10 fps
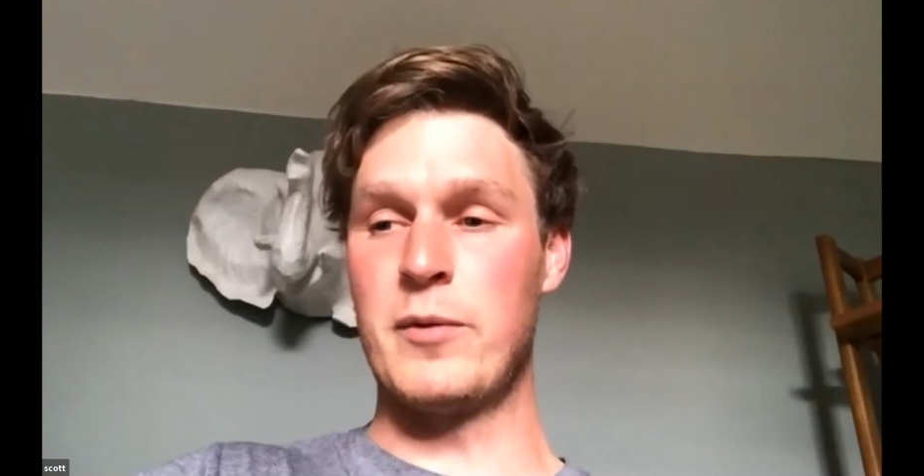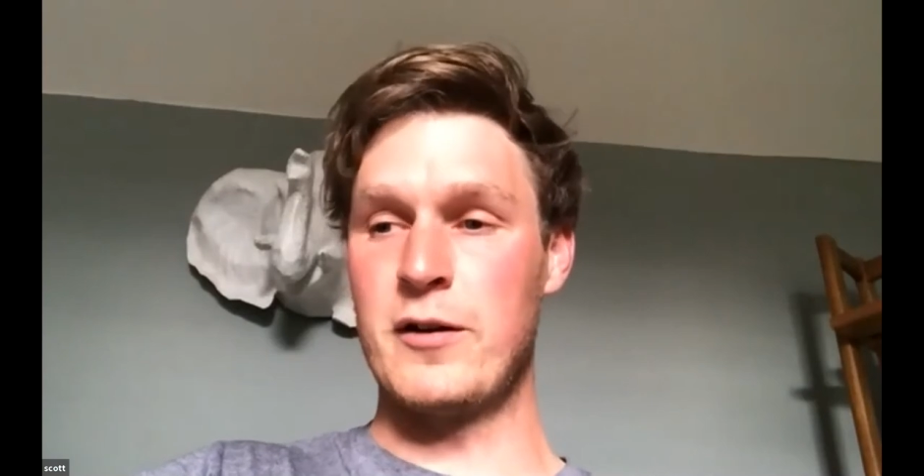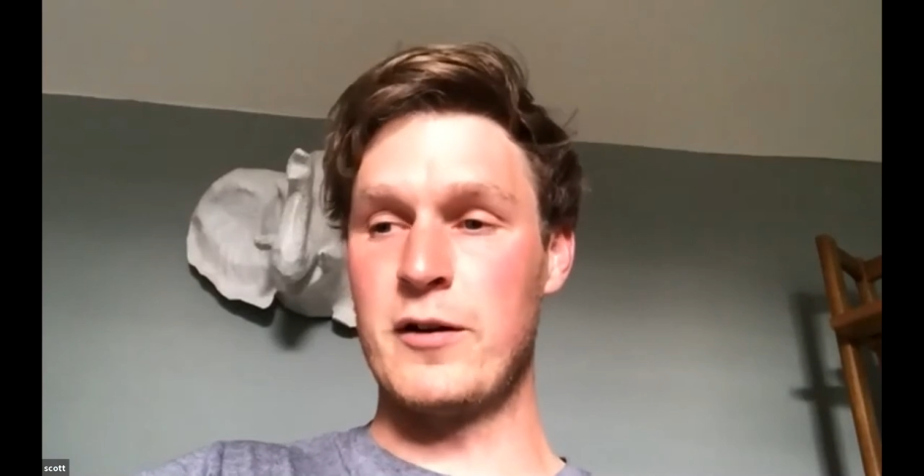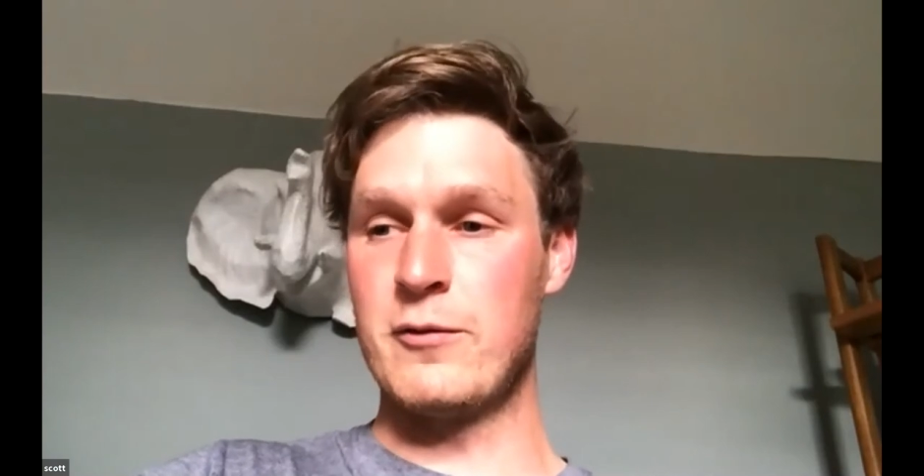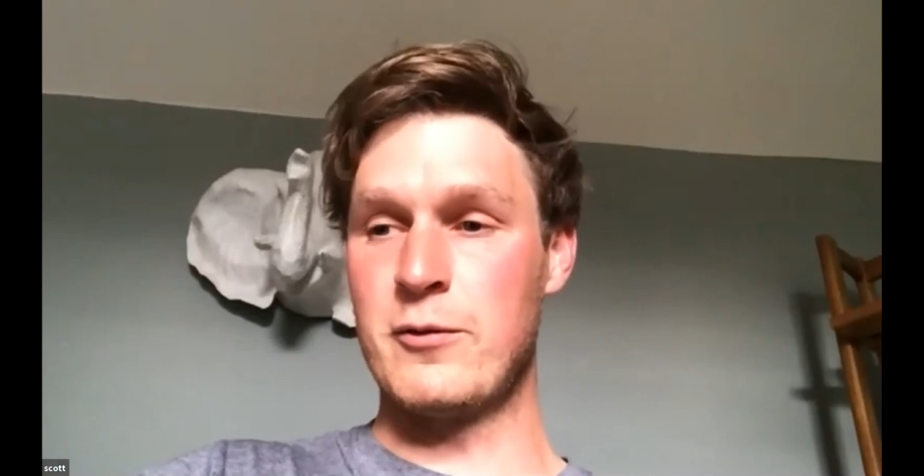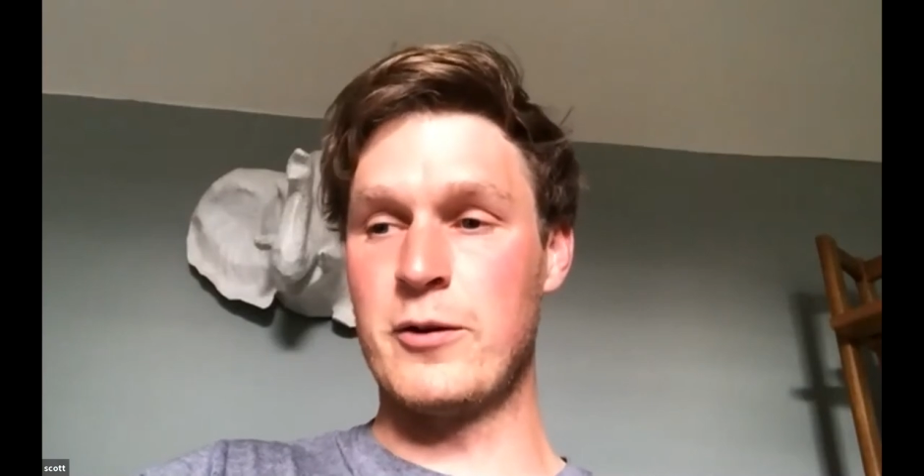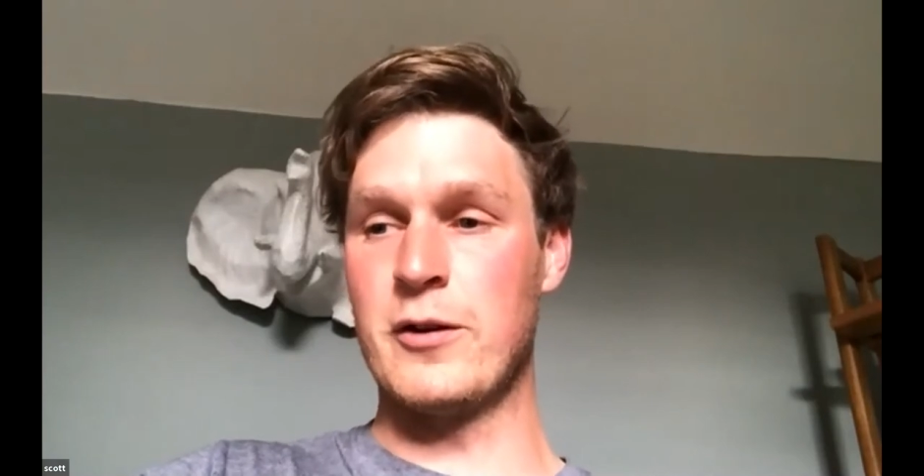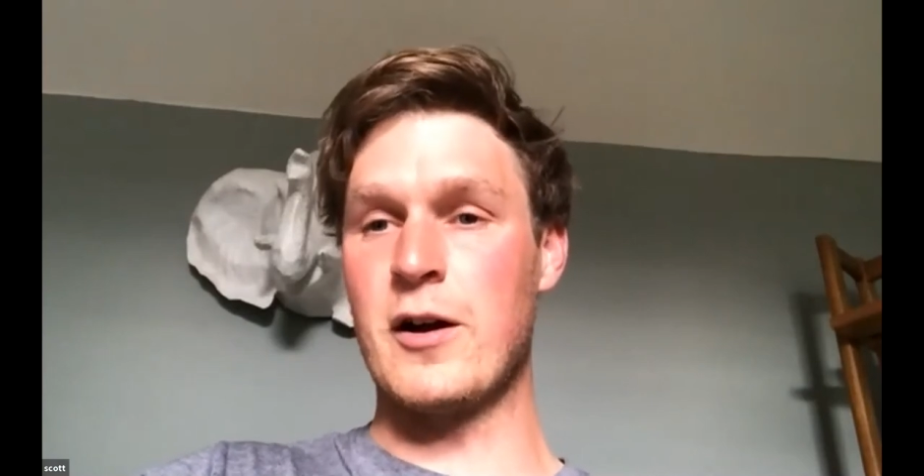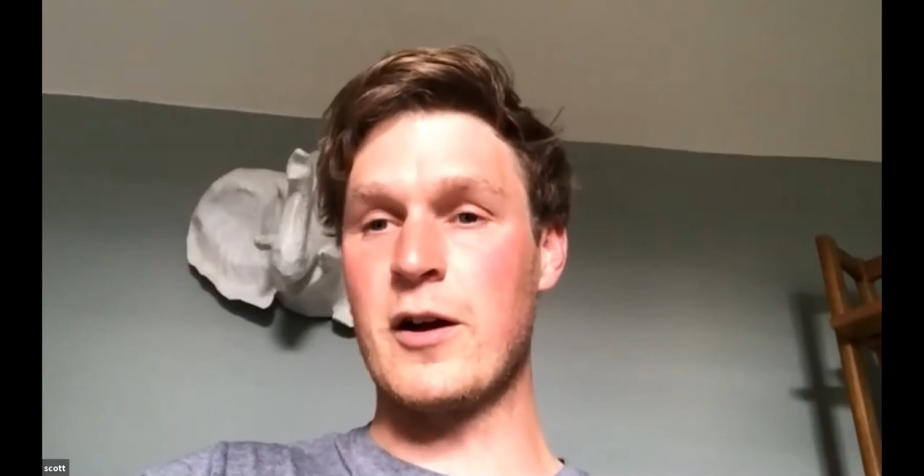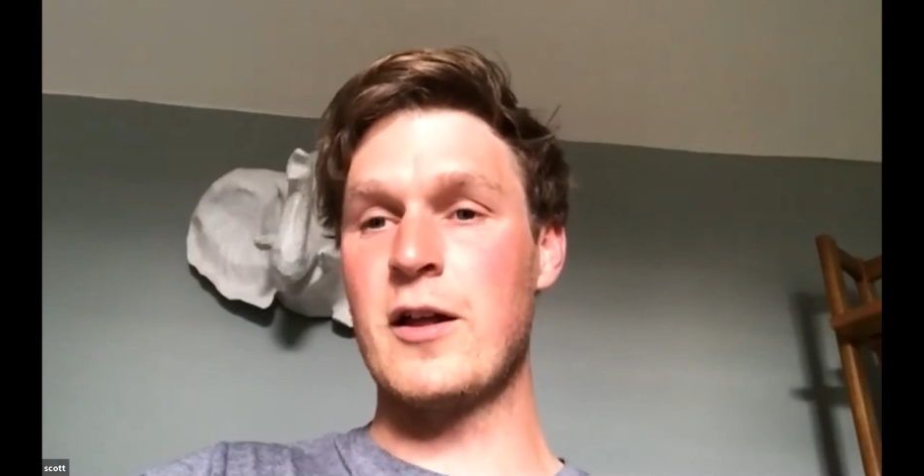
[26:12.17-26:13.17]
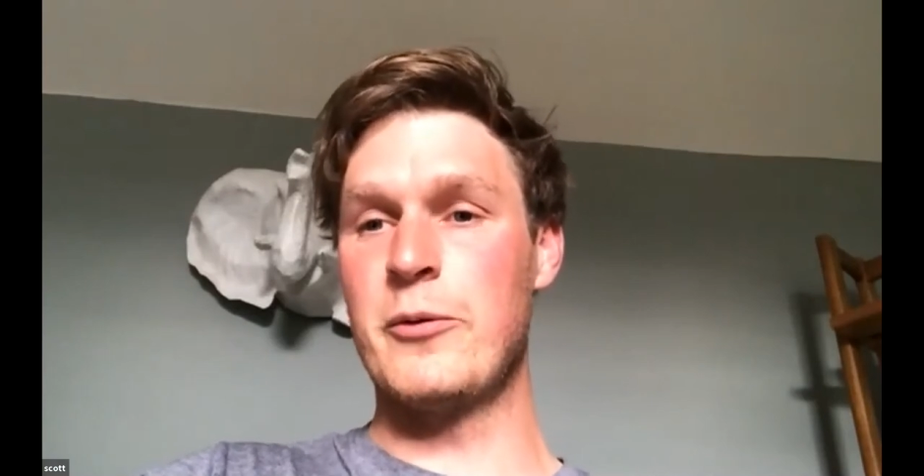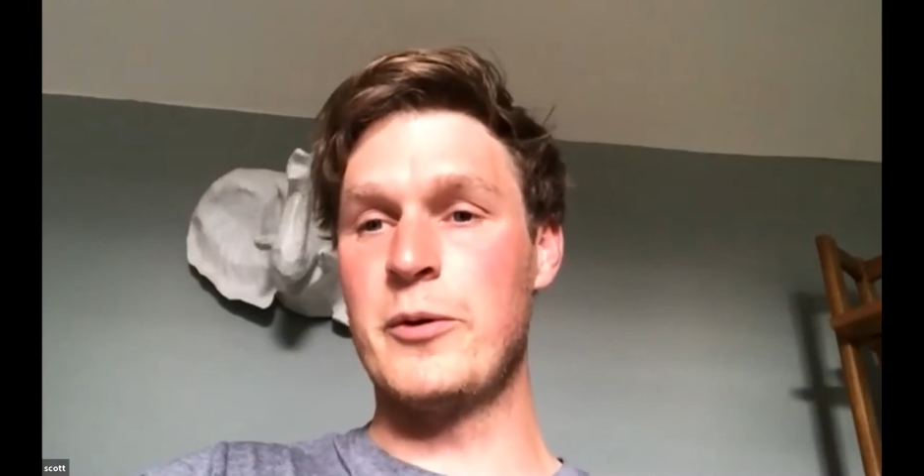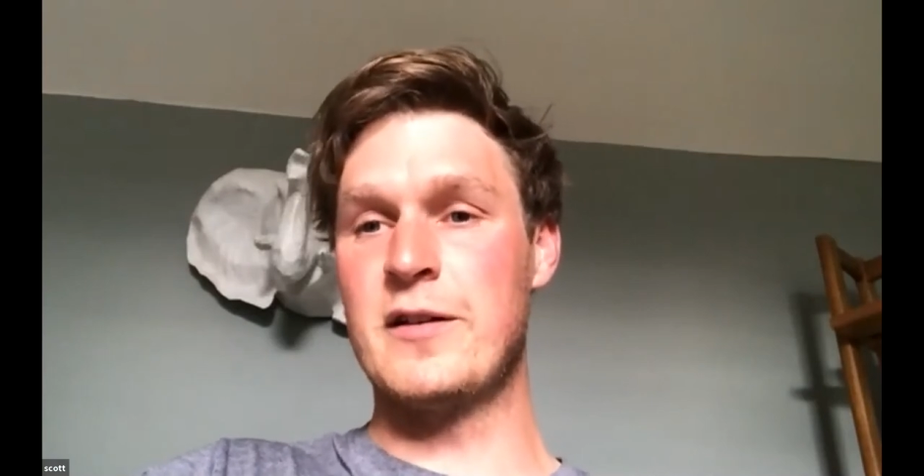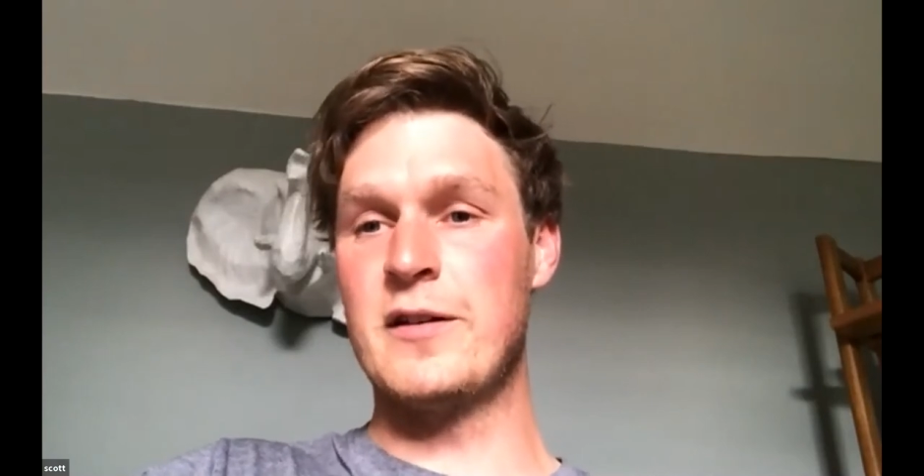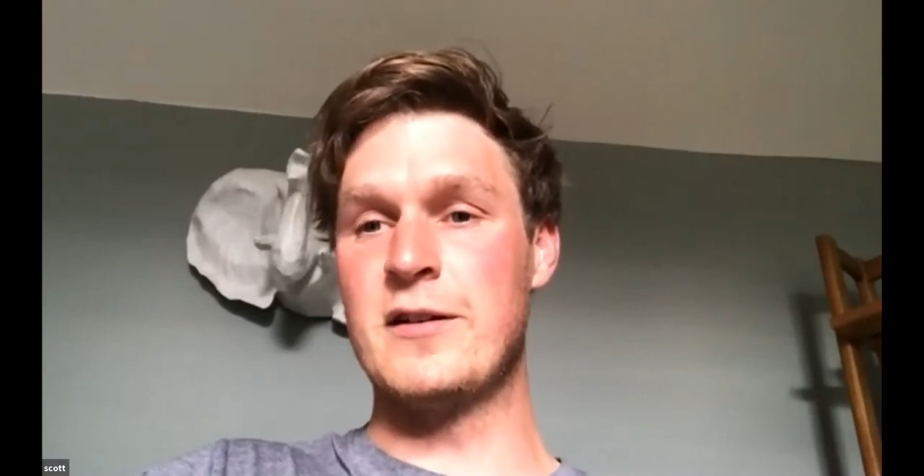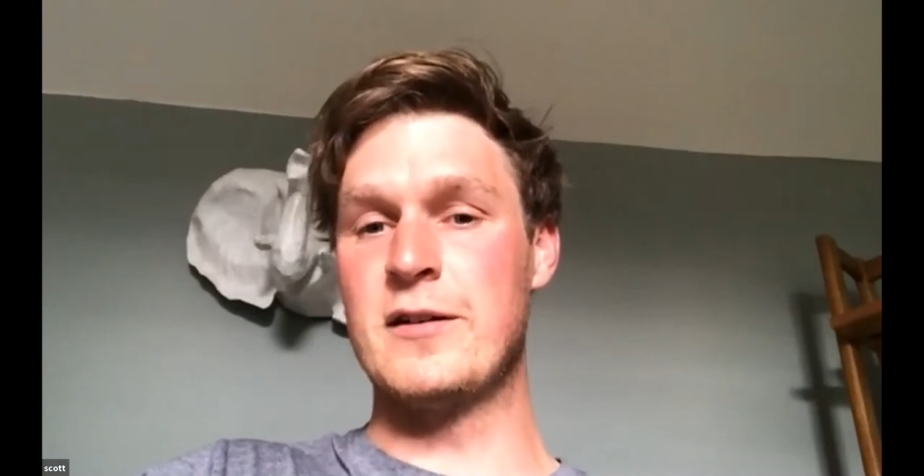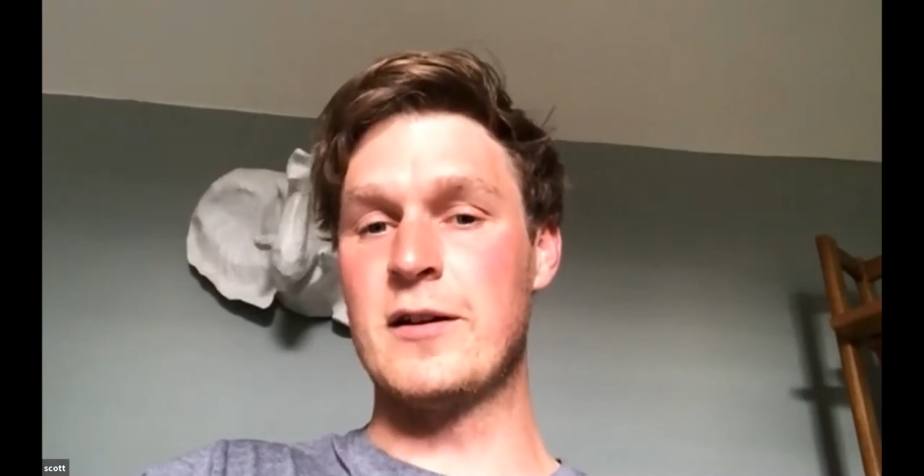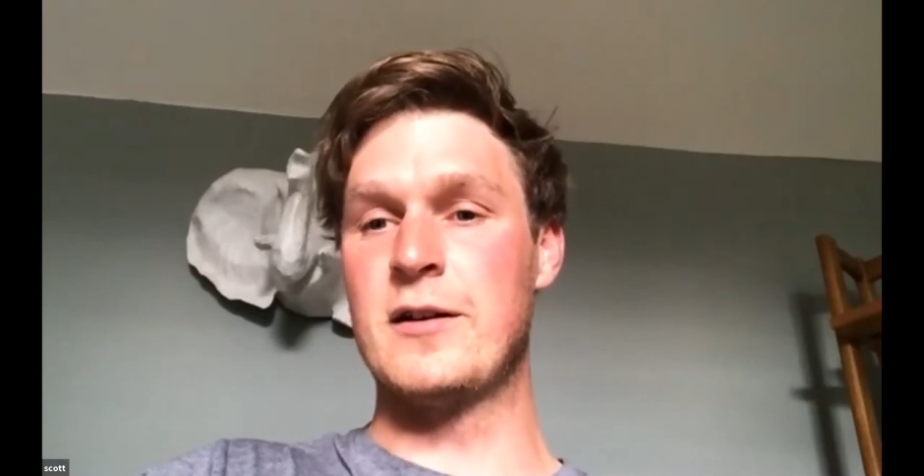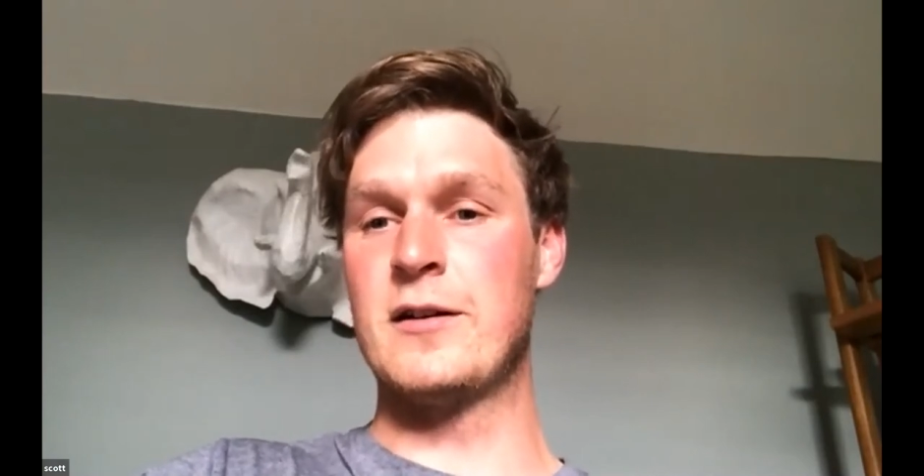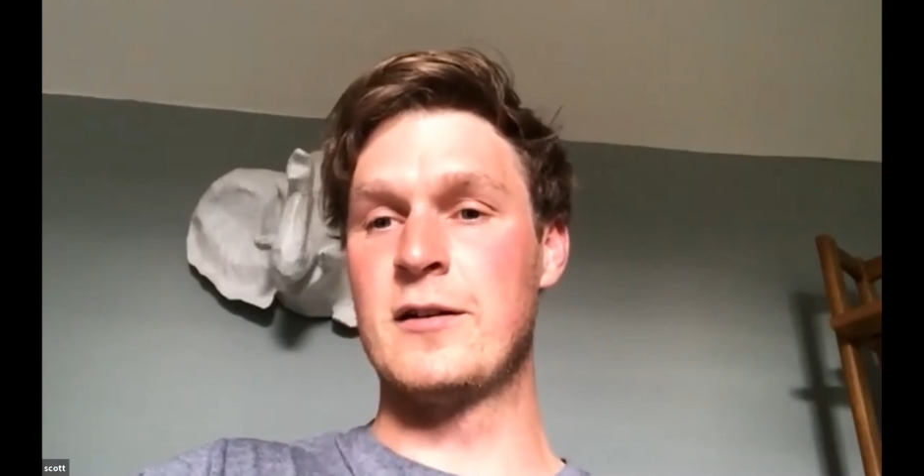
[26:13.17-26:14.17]
but we were lucky that we didn't.
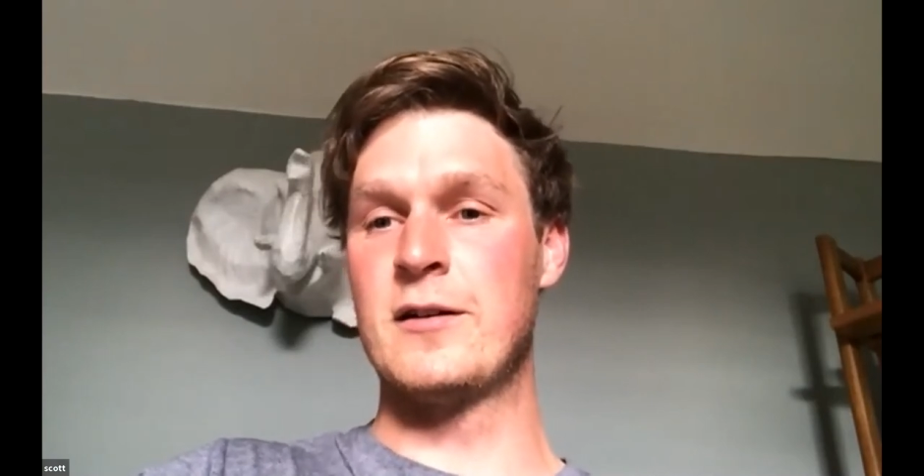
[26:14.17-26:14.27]
And